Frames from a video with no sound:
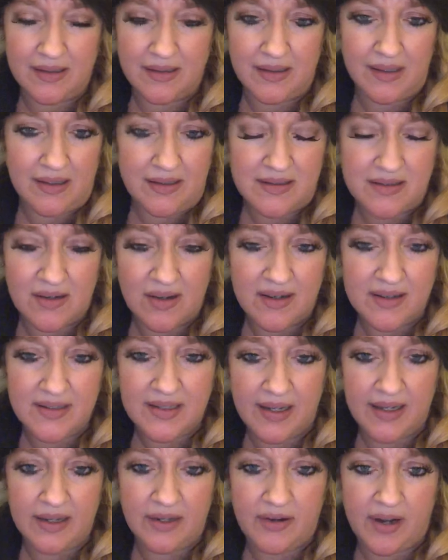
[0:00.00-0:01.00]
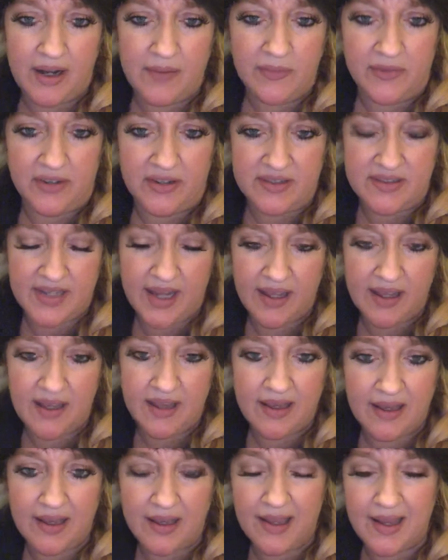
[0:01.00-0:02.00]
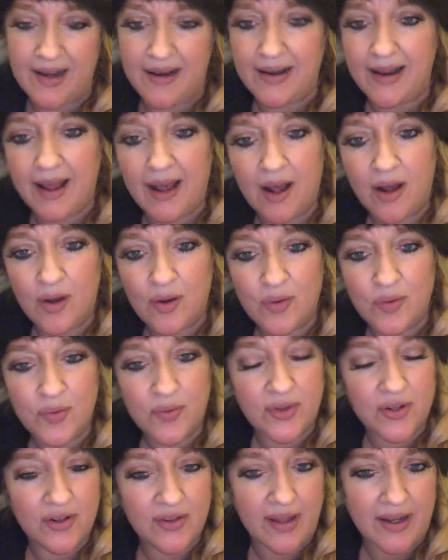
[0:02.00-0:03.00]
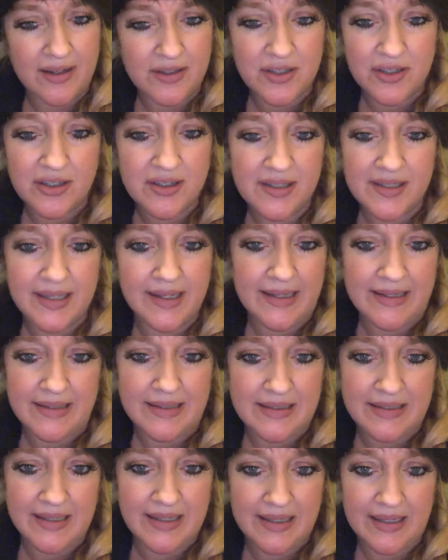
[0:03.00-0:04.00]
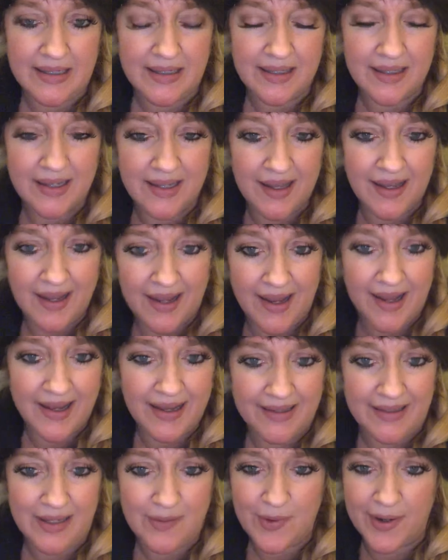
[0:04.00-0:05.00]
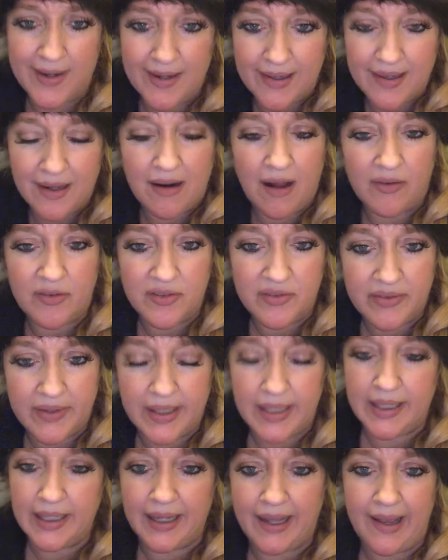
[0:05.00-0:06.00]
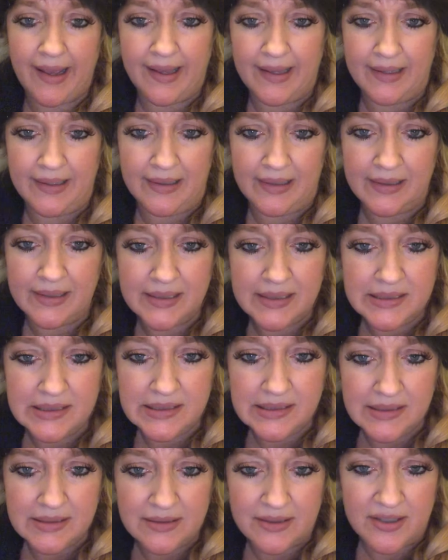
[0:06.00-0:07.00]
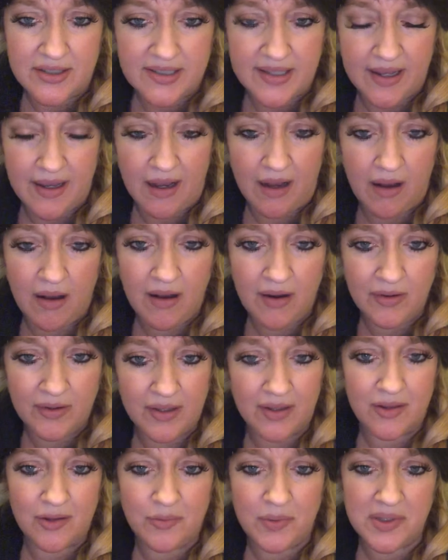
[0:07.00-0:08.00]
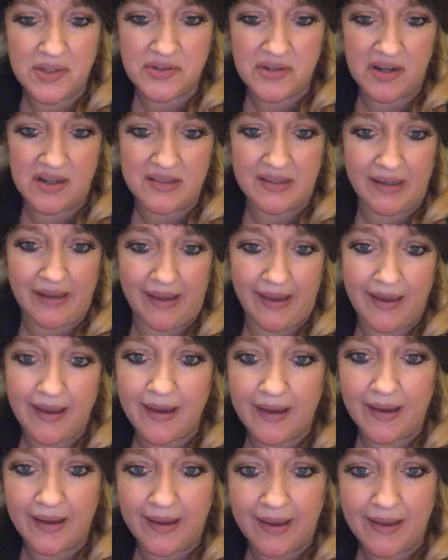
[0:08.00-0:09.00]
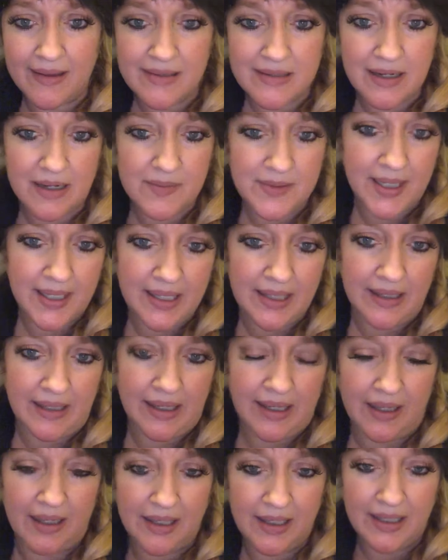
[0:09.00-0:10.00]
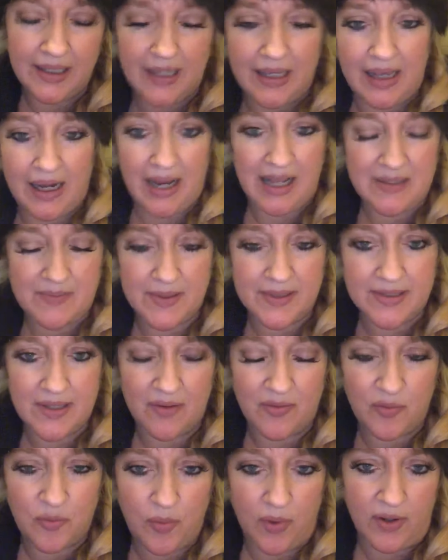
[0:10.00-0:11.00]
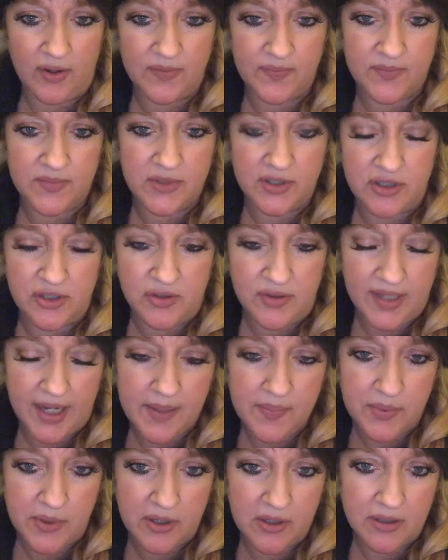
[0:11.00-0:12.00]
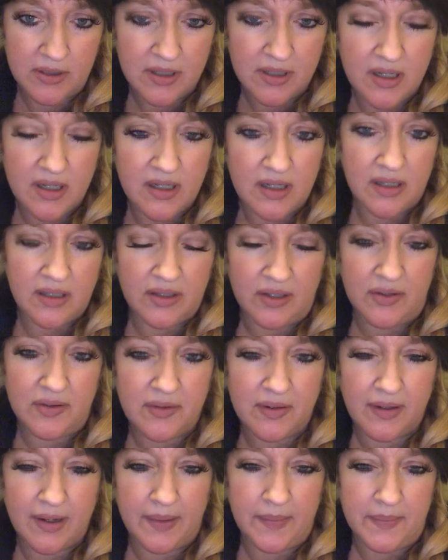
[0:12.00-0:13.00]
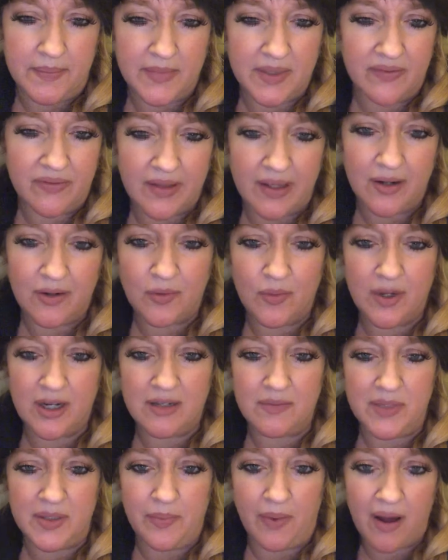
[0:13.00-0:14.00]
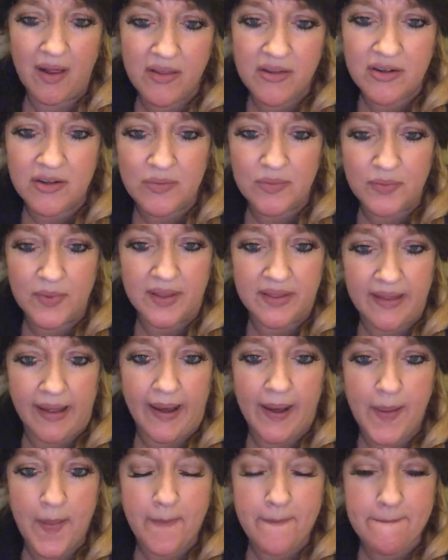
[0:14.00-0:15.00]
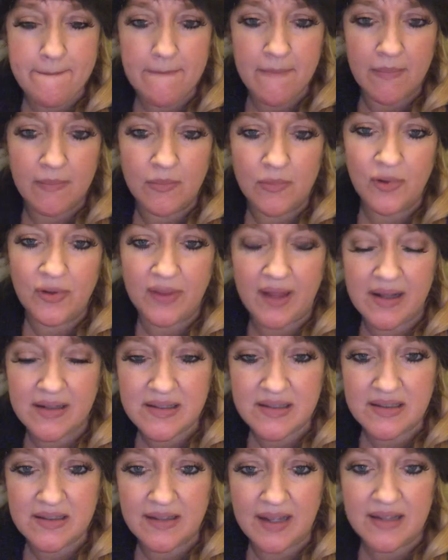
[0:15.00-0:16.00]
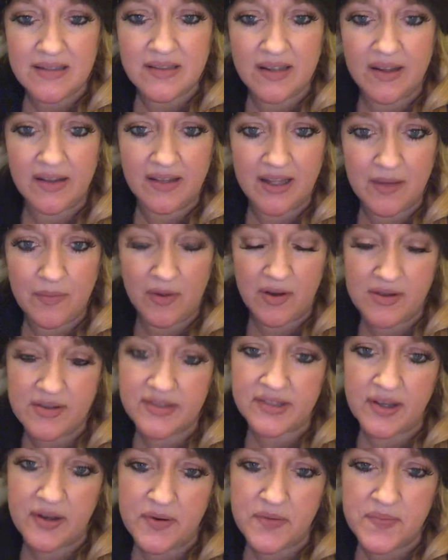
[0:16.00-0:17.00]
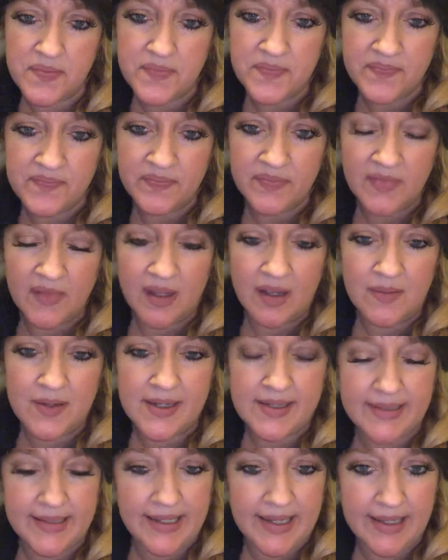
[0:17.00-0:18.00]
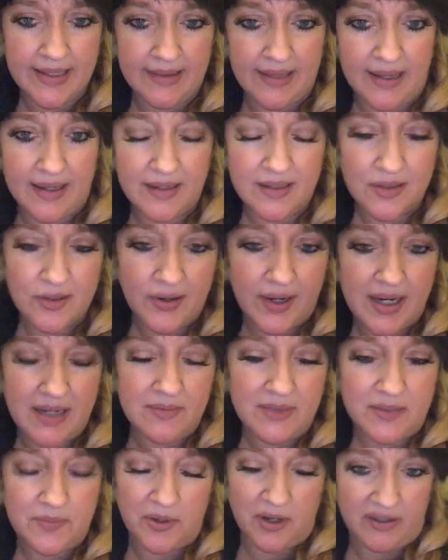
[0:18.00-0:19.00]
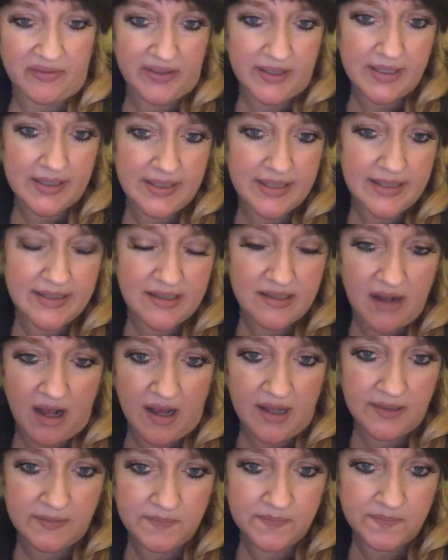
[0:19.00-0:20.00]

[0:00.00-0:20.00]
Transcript: started taking kratom and they're taking it, and now they're turned against it, and they want to get off of it, and they're saying, oh, the withdrawals, I can't stop taking it. And I ask myself, well, did you taper? If they don't want to be bothered with that, well, that's on them also. I'm not saying that kratom is perfect. It's not.